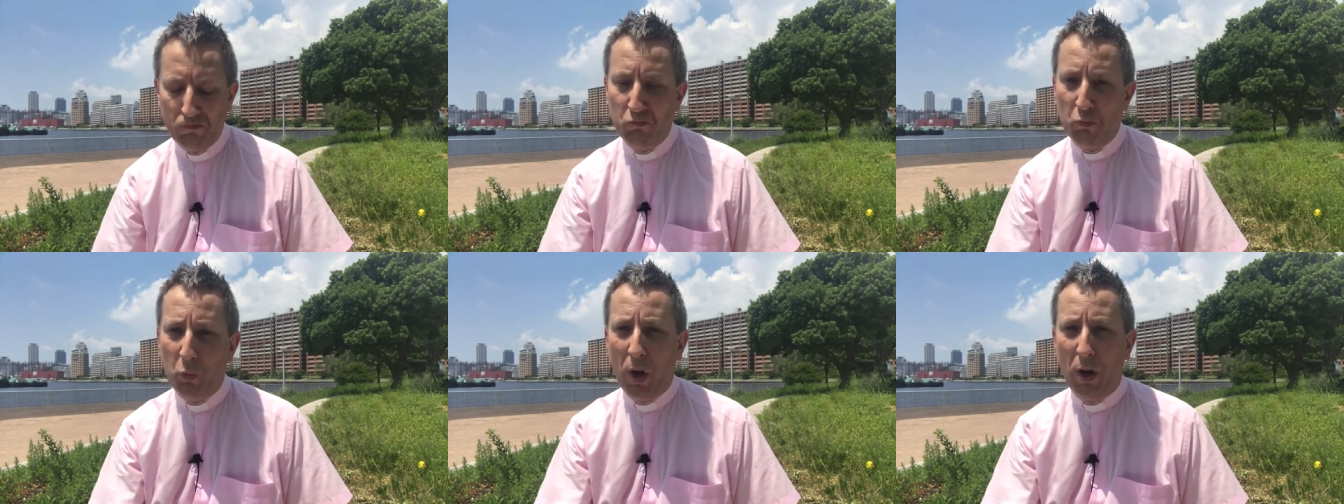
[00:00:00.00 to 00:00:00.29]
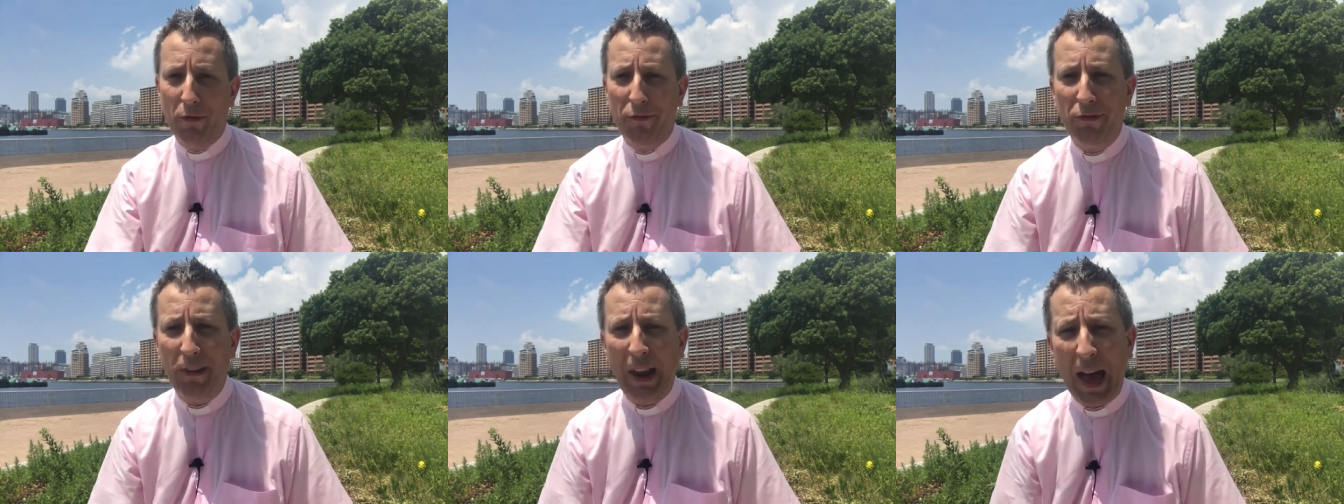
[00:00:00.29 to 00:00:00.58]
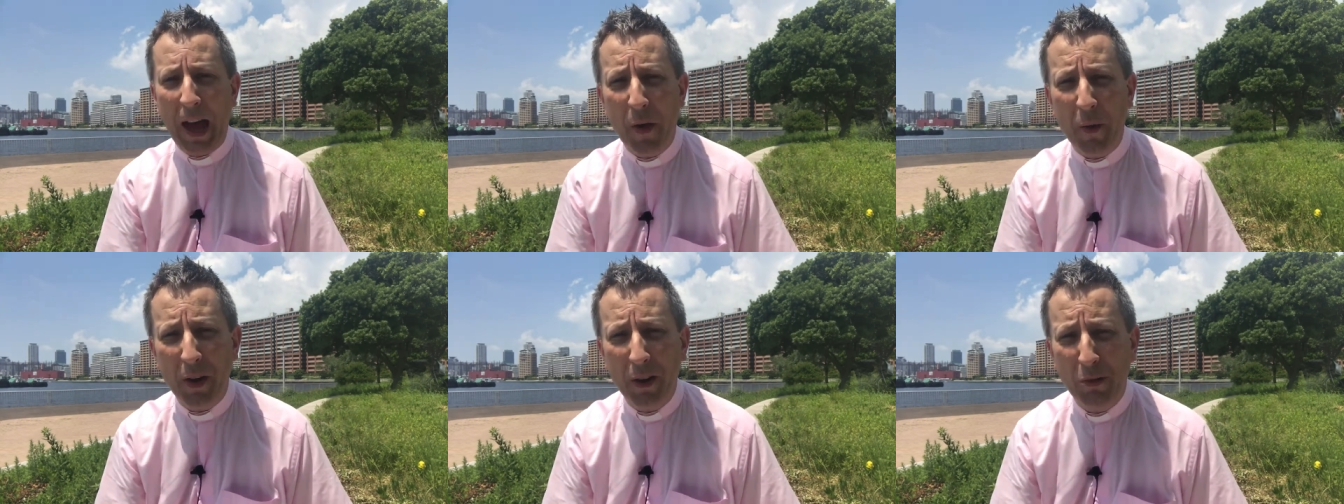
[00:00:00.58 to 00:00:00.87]
Well,
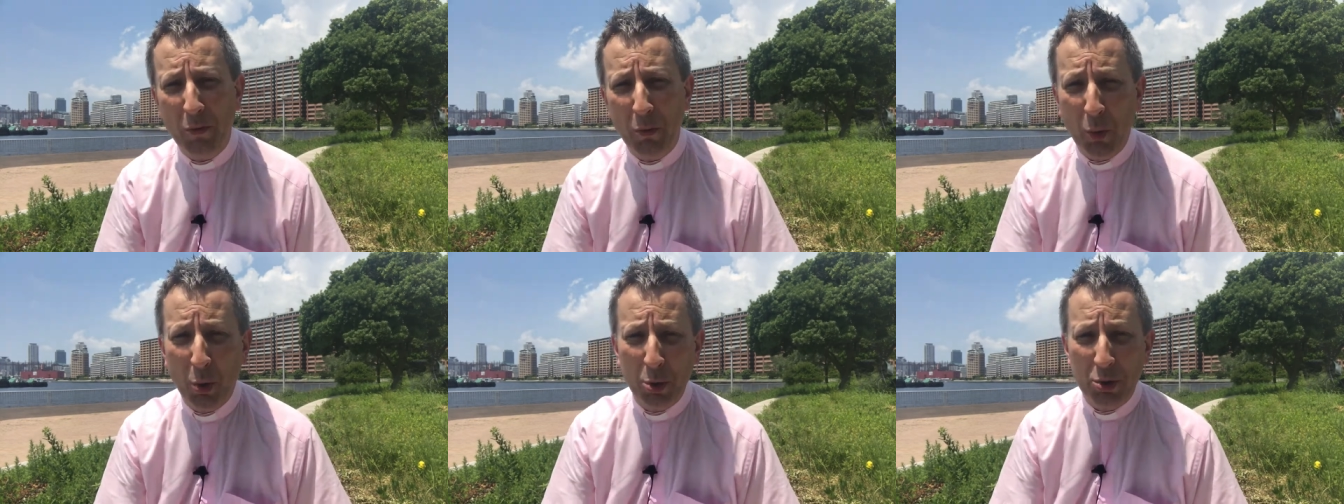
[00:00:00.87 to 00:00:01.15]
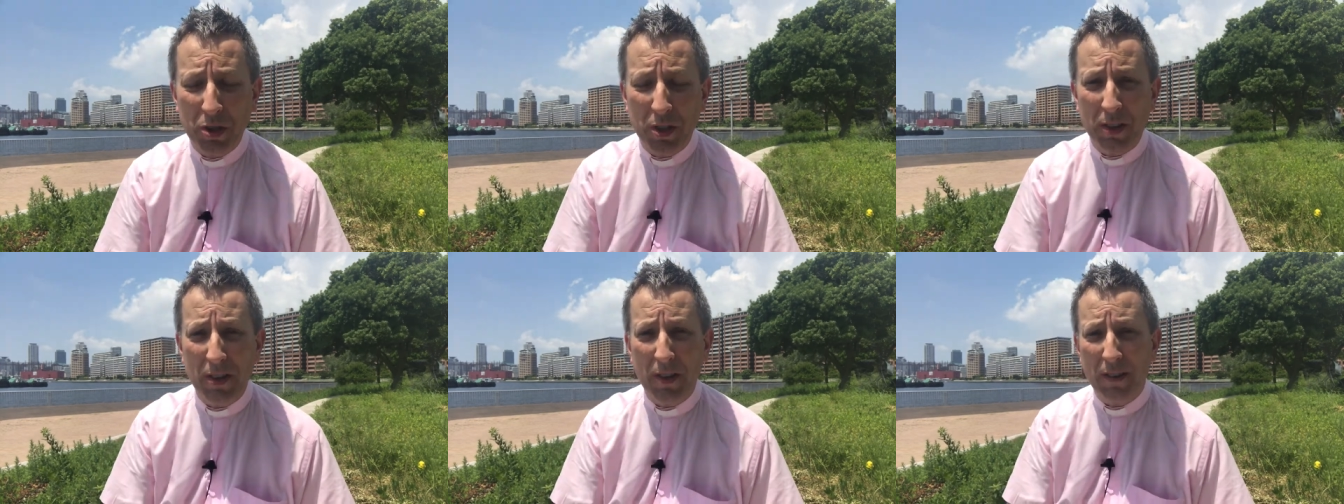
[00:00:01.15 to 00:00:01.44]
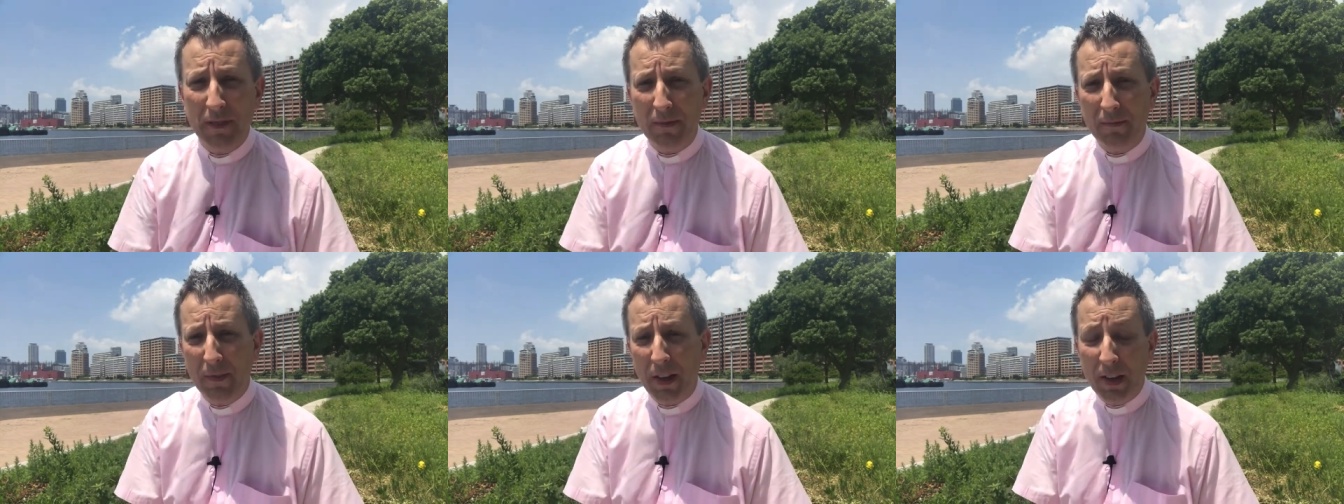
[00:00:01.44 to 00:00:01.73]
flour, water,
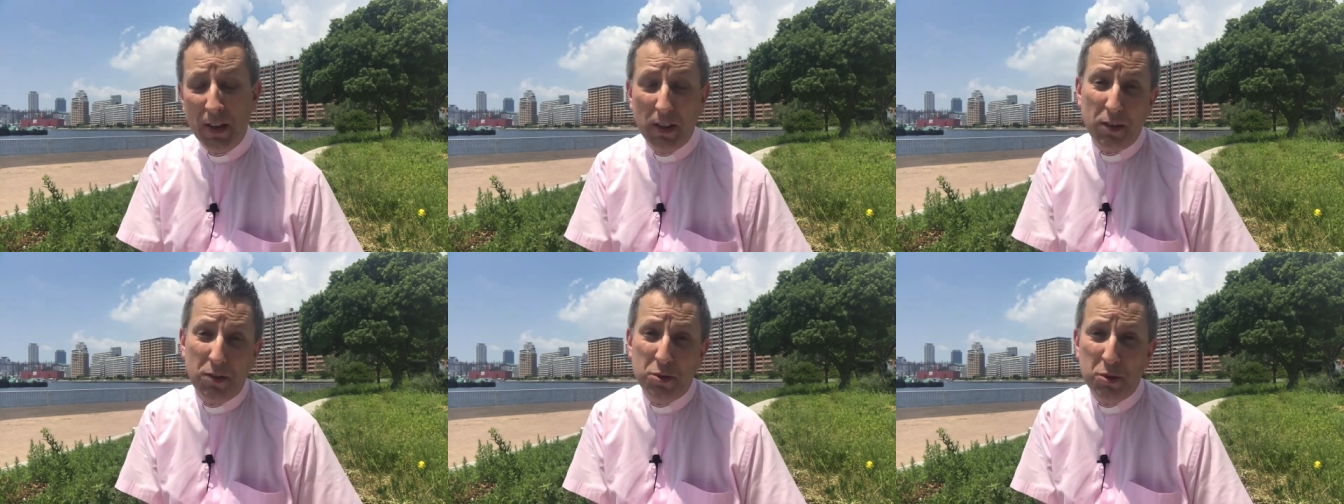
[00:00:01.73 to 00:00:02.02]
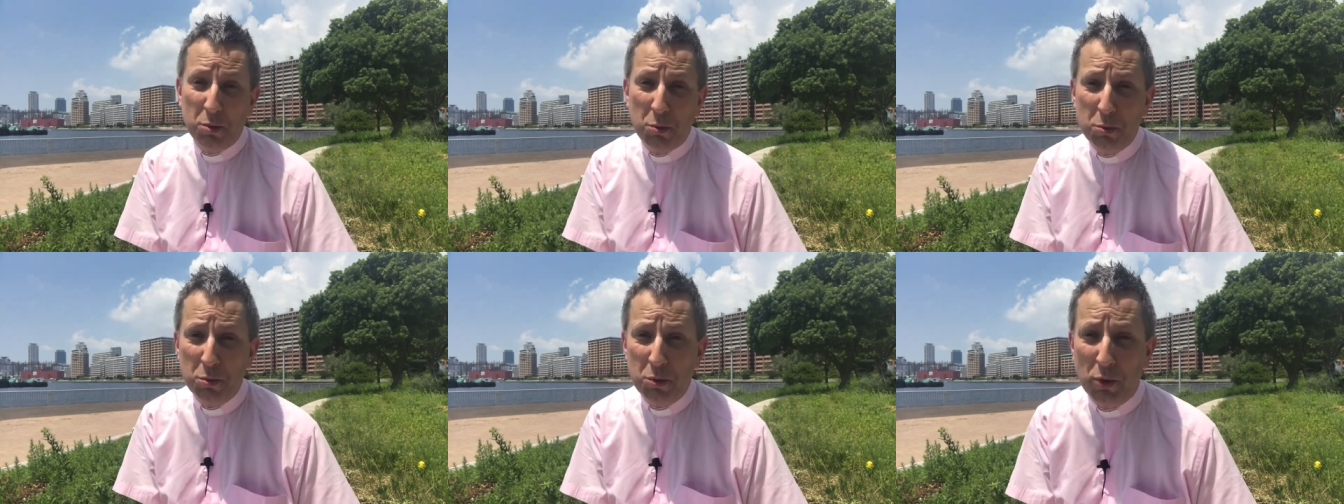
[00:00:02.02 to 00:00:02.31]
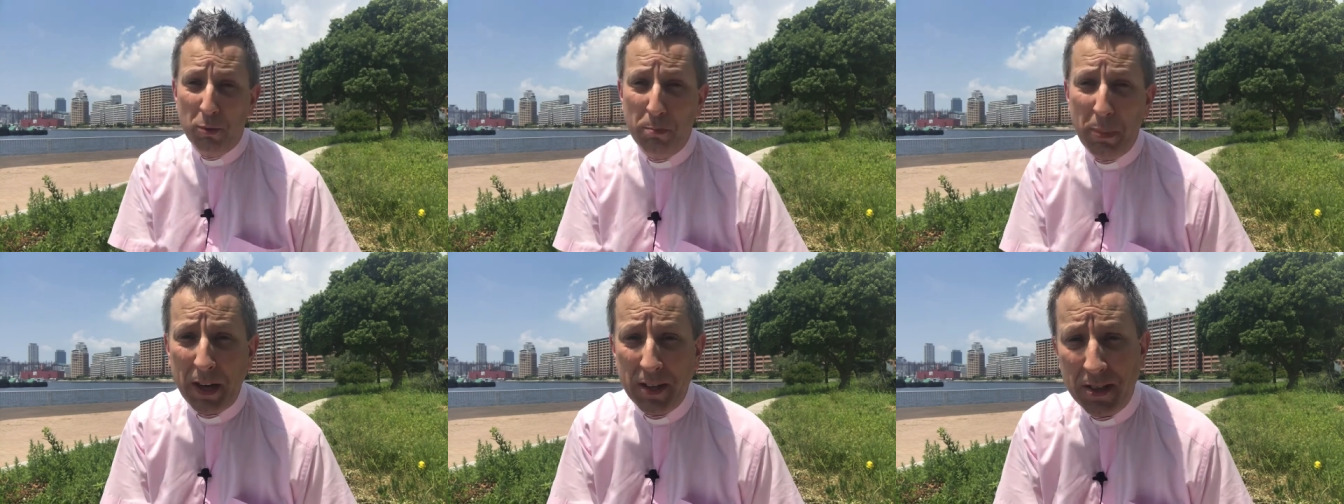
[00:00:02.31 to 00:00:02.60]
a little salt
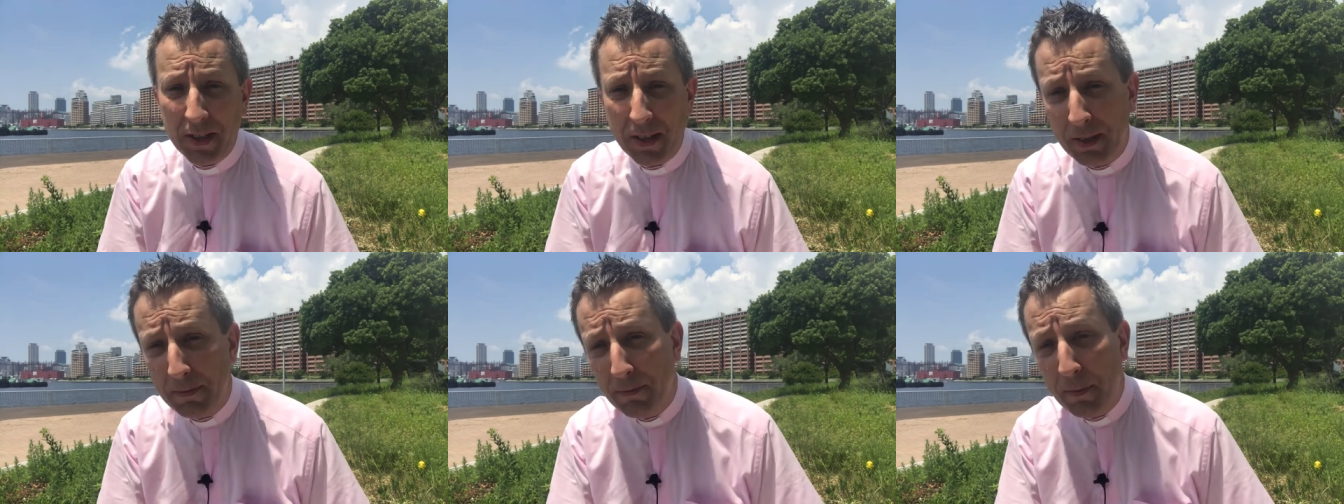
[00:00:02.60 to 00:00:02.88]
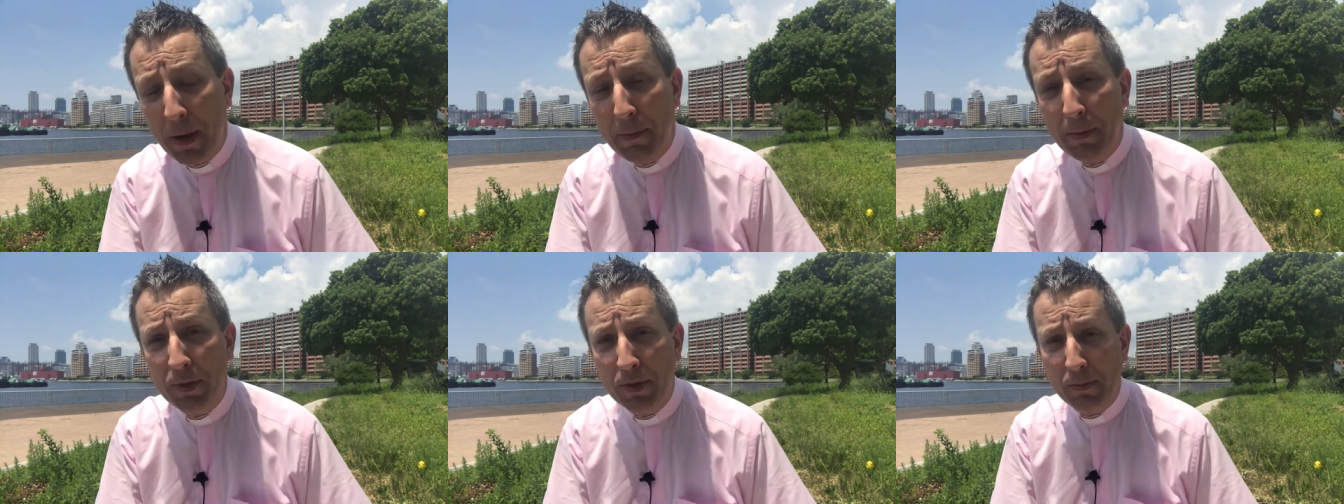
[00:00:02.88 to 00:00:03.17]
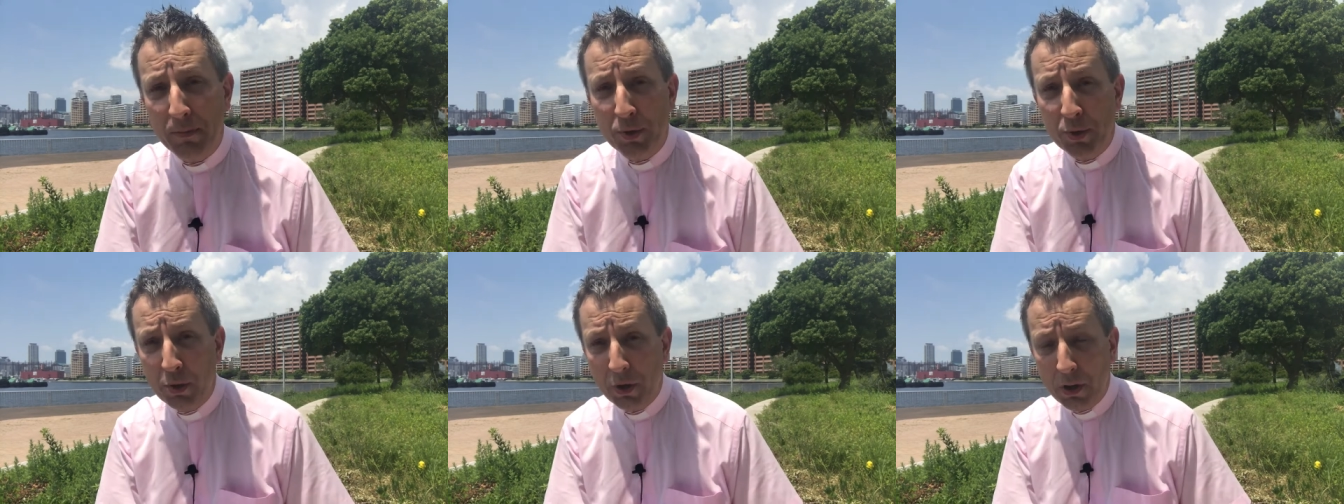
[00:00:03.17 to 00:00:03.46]
or butter, maybe
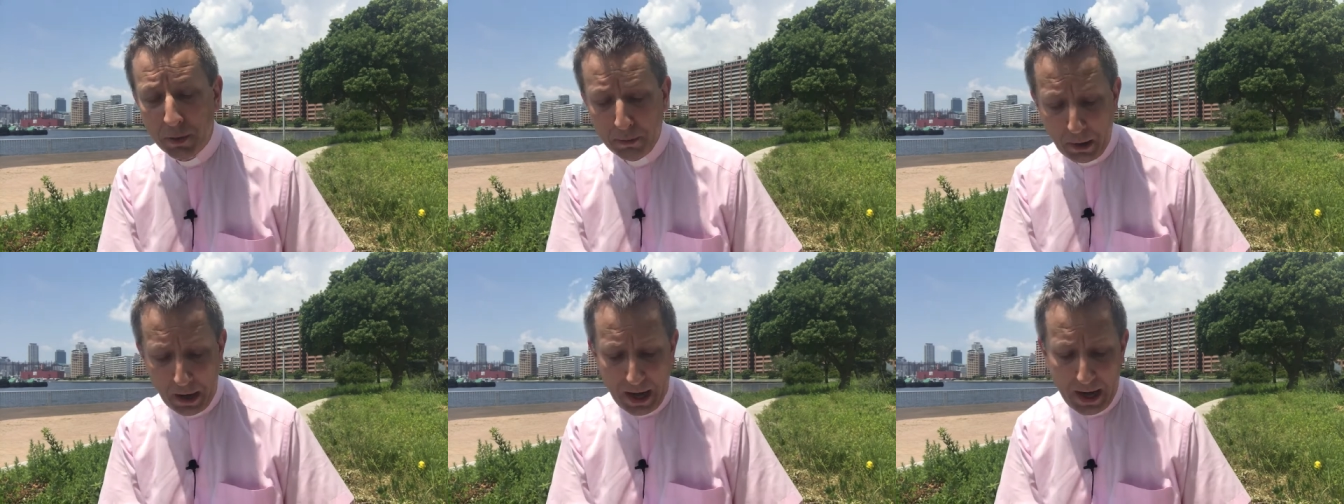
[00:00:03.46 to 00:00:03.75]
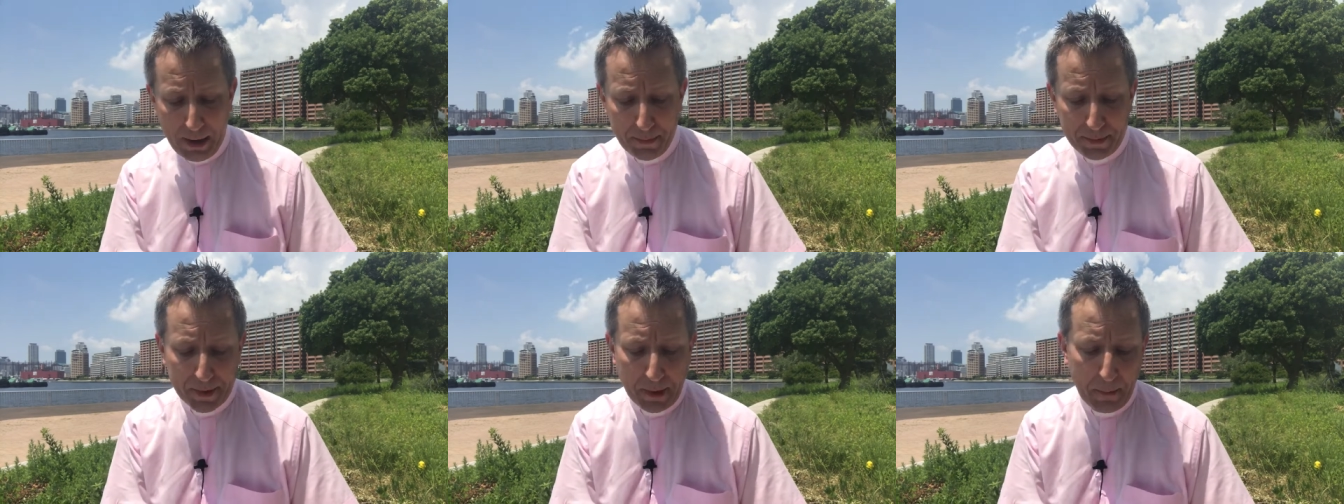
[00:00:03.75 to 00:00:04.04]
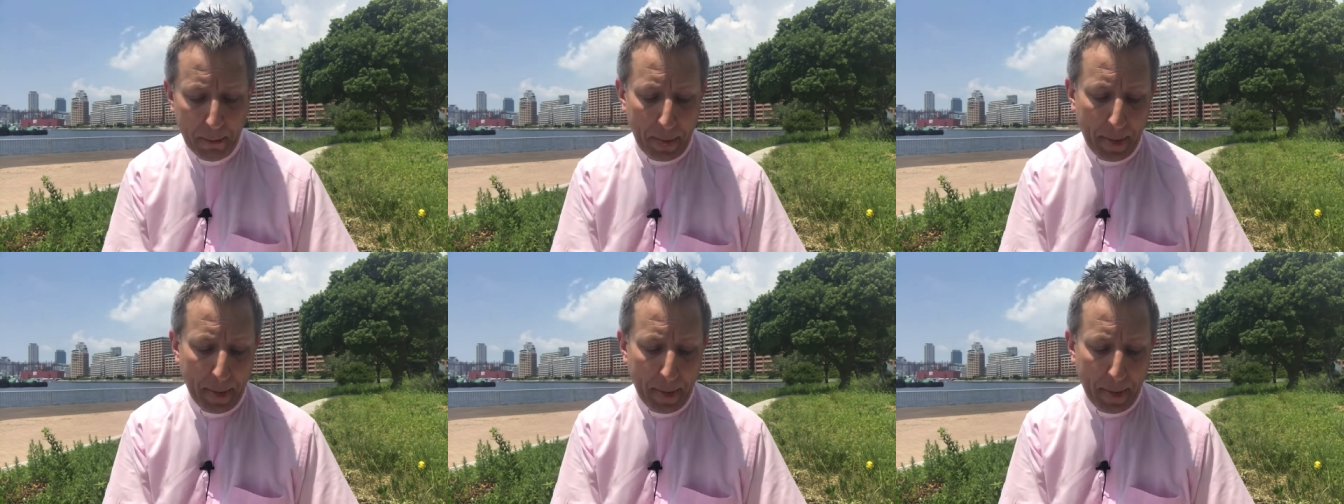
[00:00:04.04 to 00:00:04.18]
some sugar perhaps.